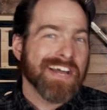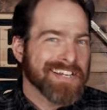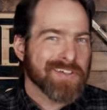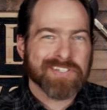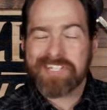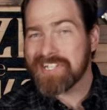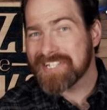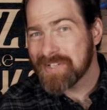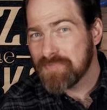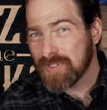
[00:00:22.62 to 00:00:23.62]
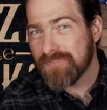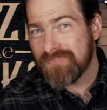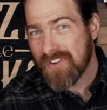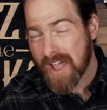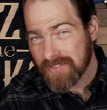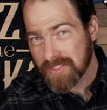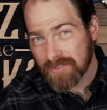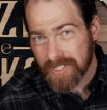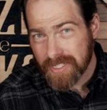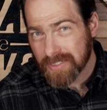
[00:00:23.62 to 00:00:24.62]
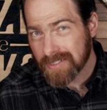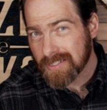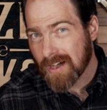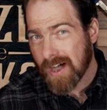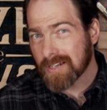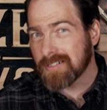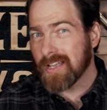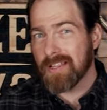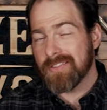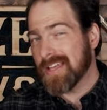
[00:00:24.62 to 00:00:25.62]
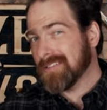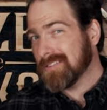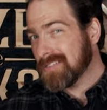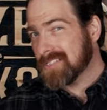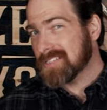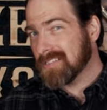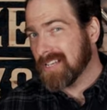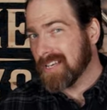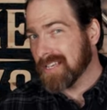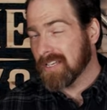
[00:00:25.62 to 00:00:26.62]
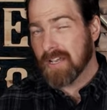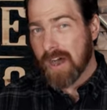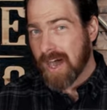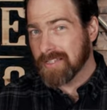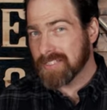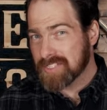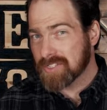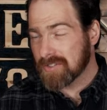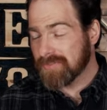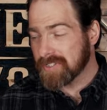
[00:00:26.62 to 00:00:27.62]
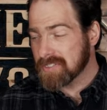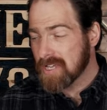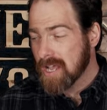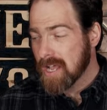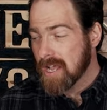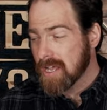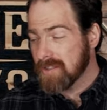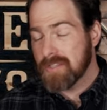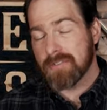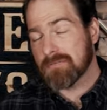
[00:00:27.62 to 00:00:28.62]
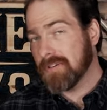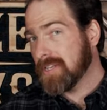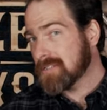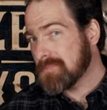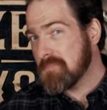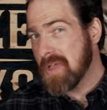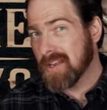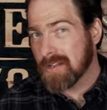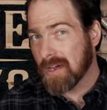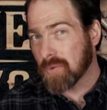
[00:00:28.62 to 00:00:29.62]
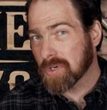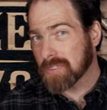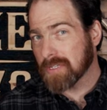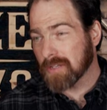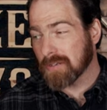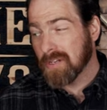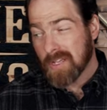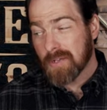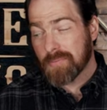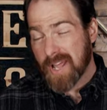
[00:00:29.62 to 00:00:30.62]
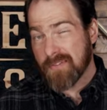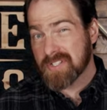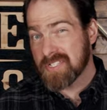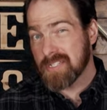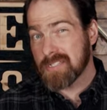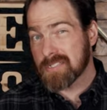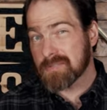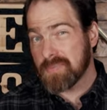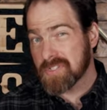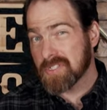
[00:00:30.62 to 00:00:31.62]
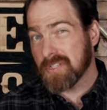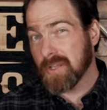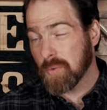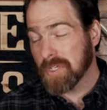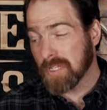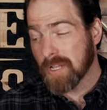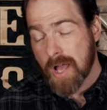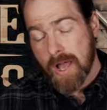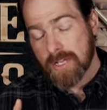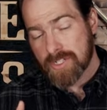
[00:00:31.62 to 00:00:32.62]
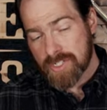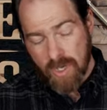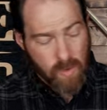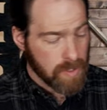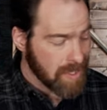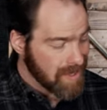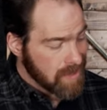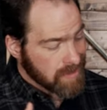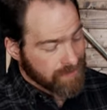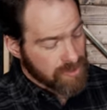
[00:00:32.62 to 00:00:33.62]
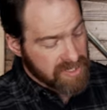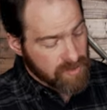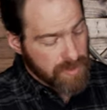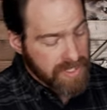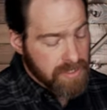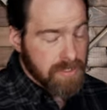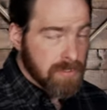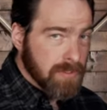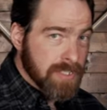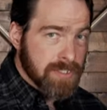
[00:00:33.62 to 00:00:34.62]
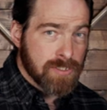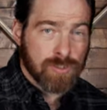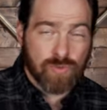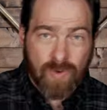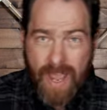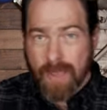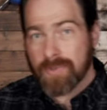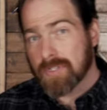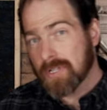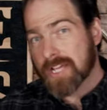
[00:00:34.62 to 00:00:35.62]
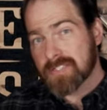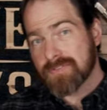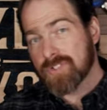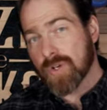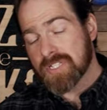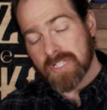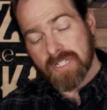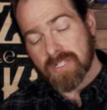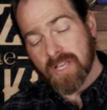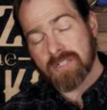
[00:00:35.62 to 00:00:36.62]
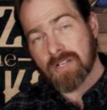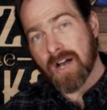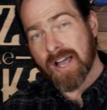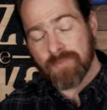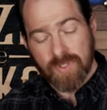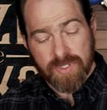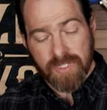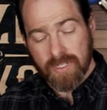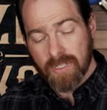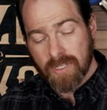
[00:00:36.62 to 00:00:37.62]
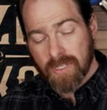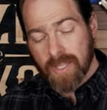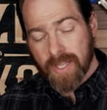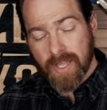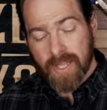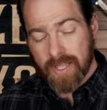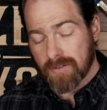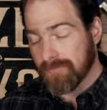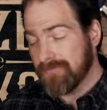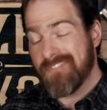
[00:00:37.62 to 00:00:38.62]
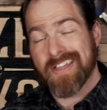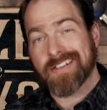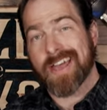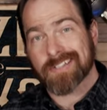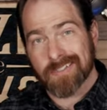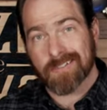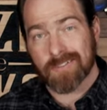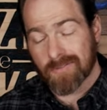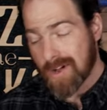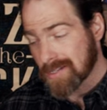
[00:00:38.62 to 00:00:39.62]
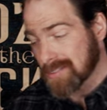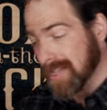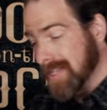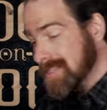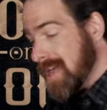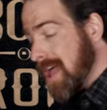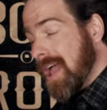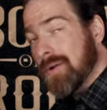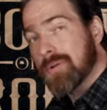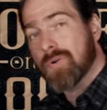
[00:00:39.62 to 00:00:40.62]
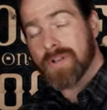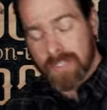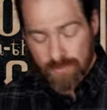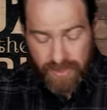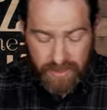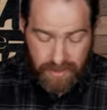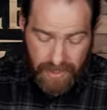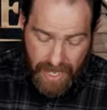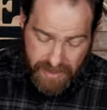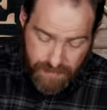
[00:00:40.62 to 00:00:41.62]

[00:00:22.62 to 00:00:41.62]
Now, this is a simple 5-ingredient cocktail that looks like, on the surface, the ingredients may not work together, but I have a sneaky suspicion they will. So the first thing we need to do is grab your glass of choice. In this case, I'm using a fantastic looking rocks glass. And we're going to rim the glass